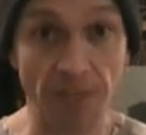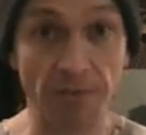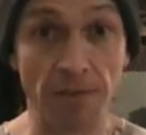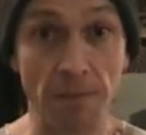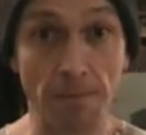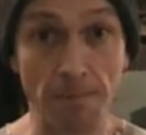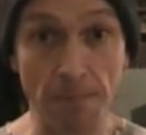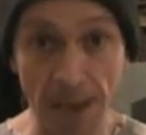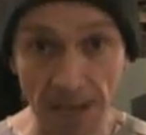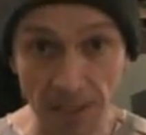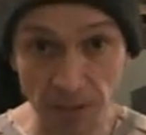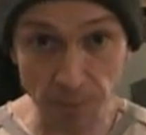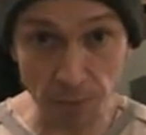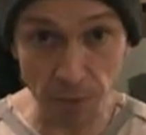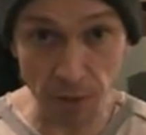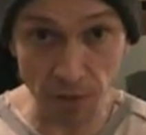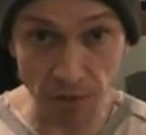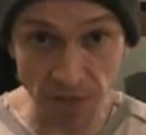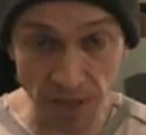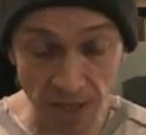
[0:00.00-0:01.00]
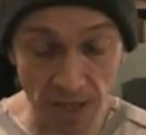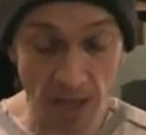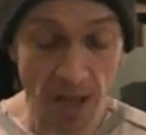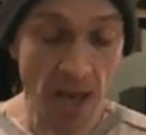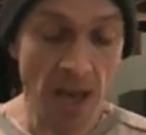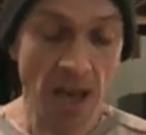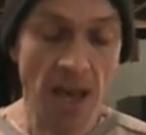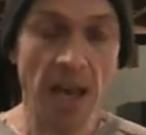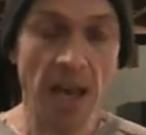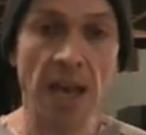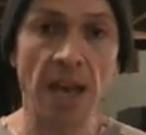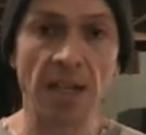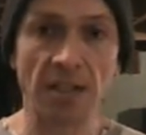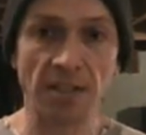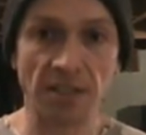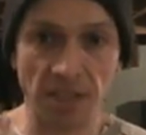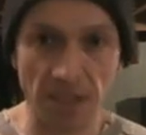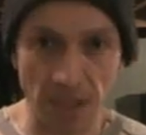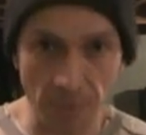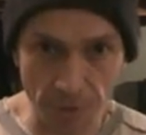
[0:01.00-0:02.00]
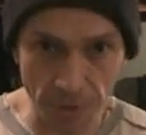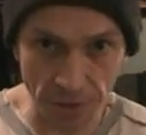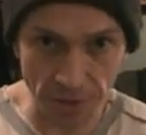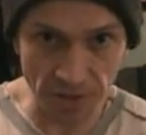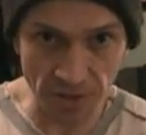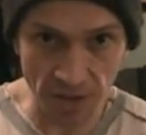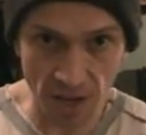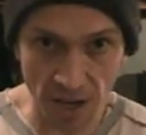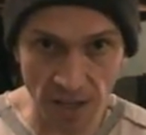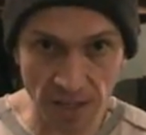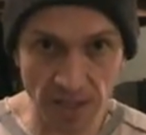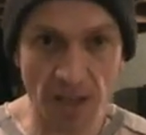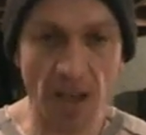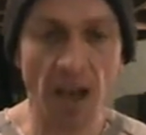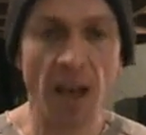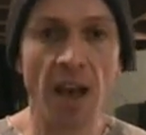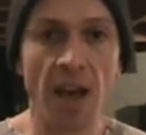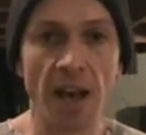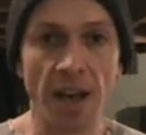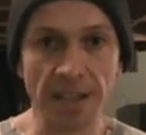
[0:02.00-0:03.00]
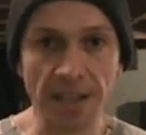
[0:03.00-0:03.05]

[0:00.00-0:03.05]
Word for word: If it makes music, a synthesizer,